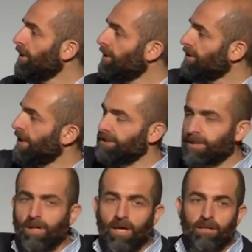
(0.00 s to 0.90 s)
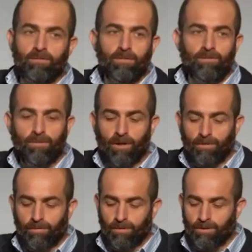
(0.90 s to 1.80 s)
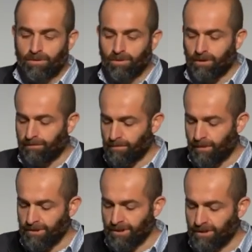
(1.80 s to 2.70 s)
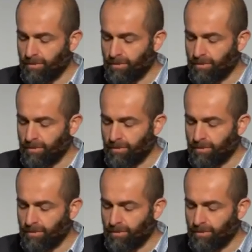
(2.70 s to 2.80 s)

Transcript: So that's the kind of flow through of the two different projects.